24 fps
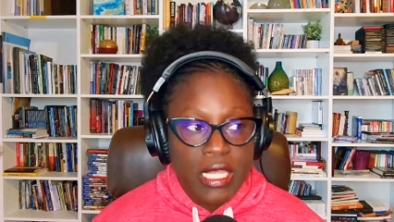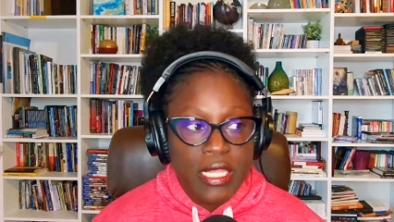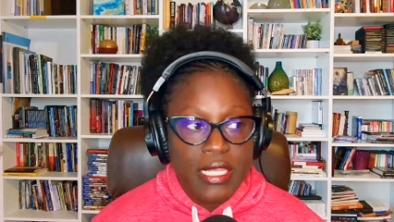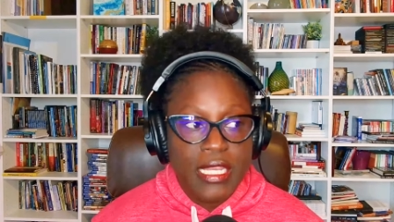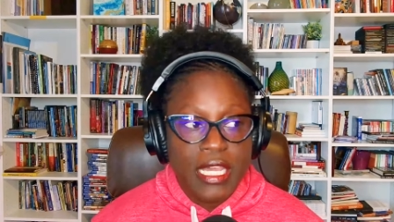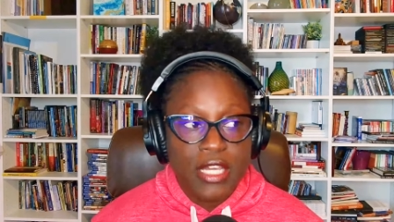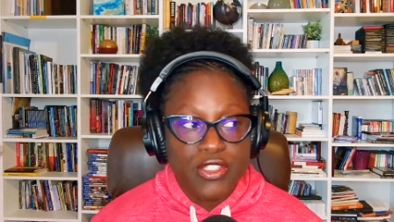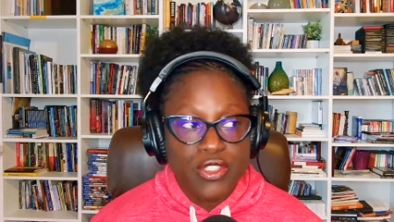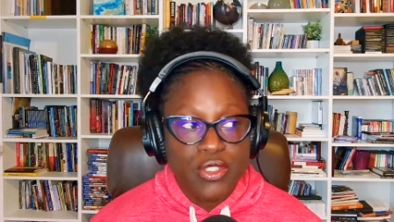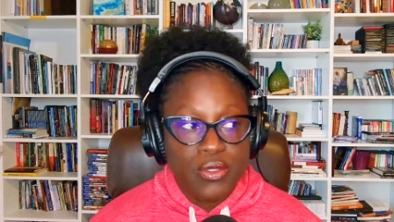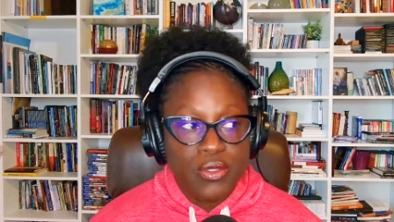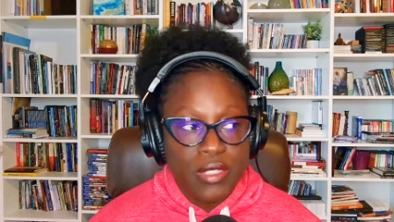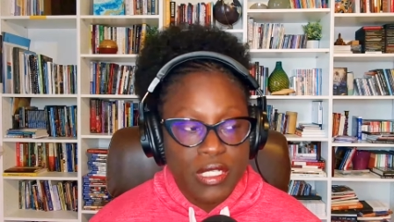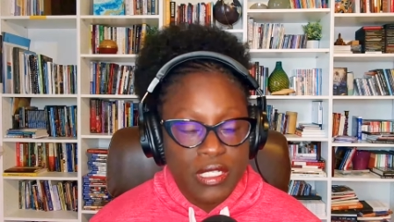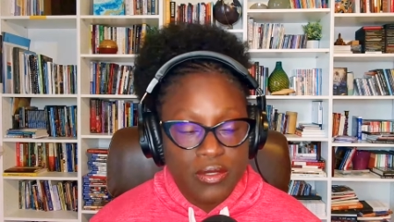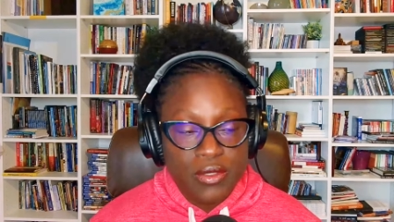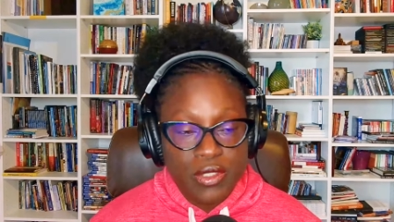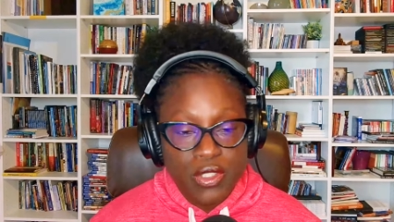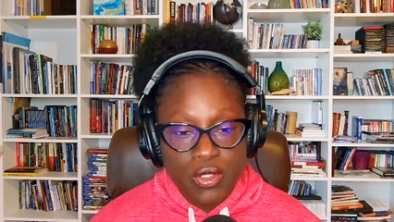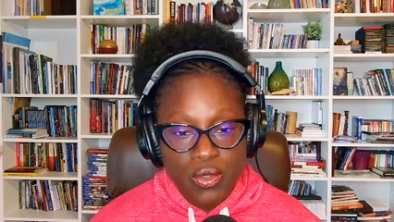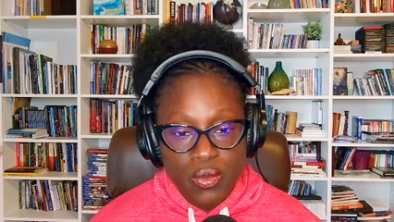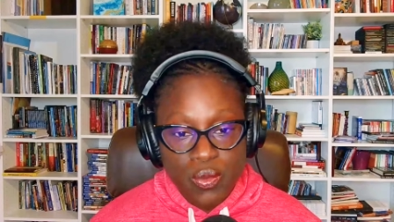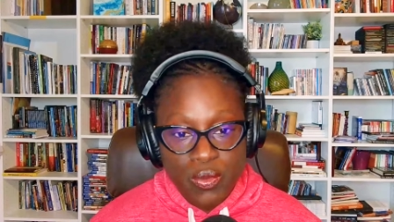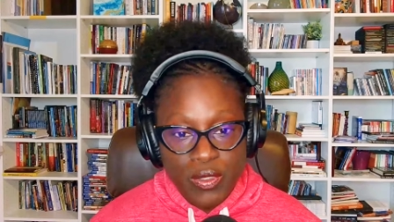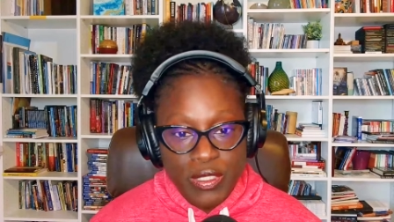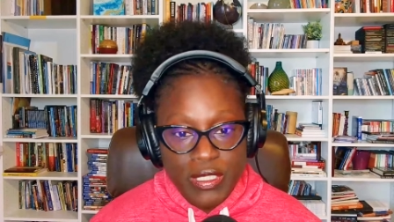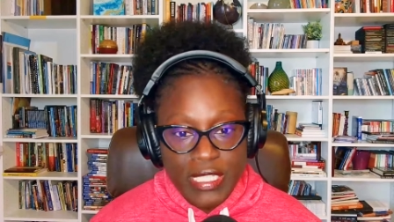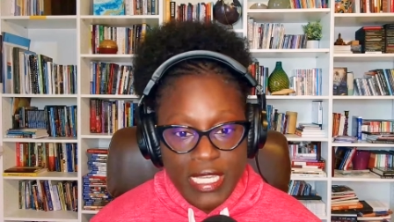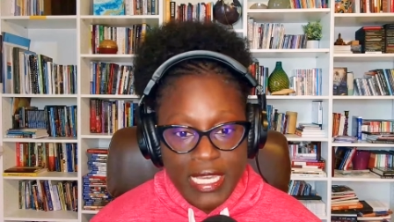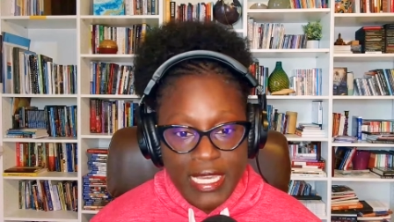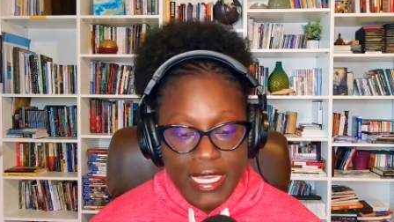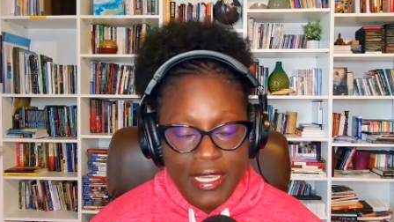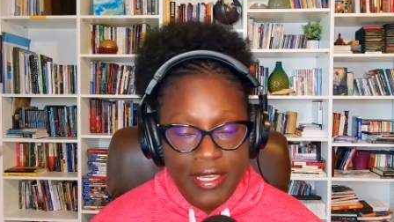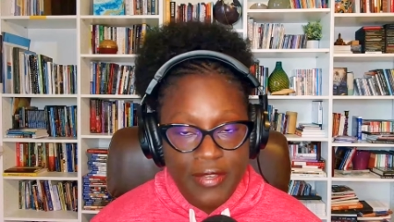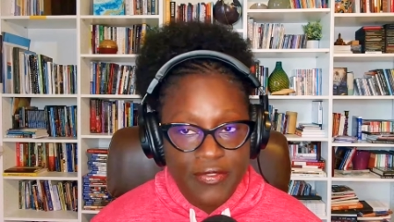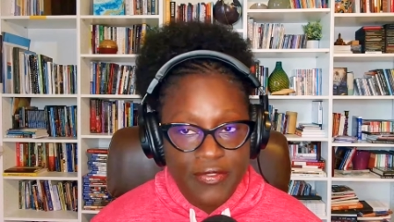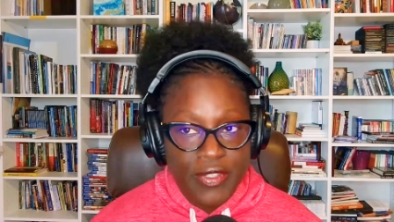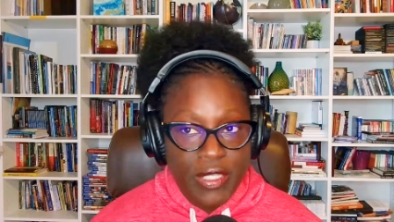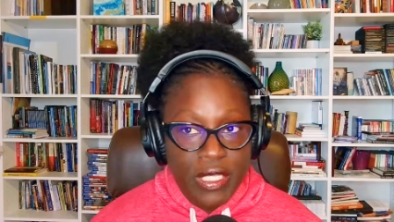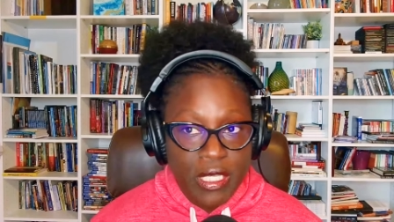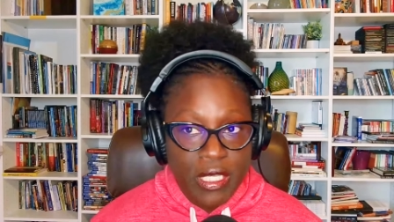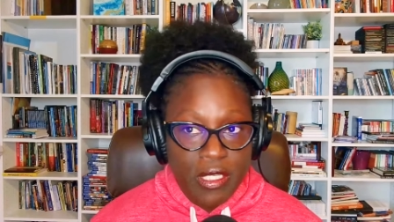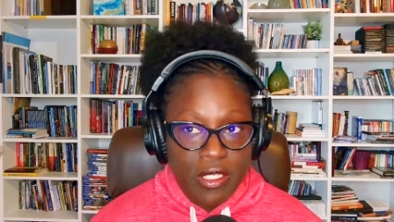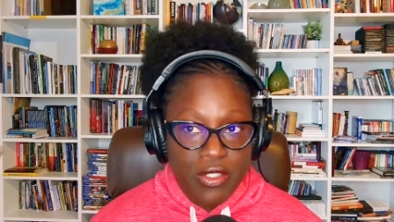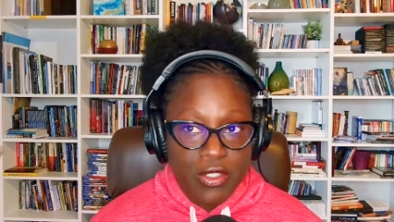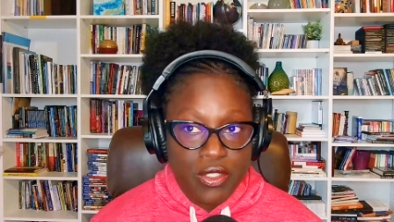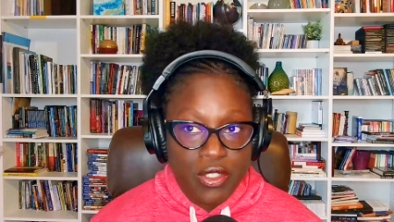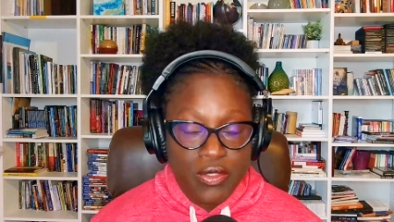Now you would have,
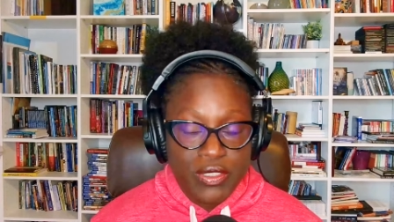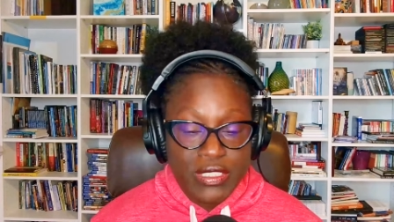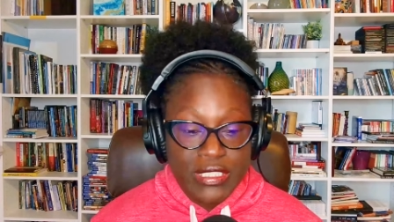you know,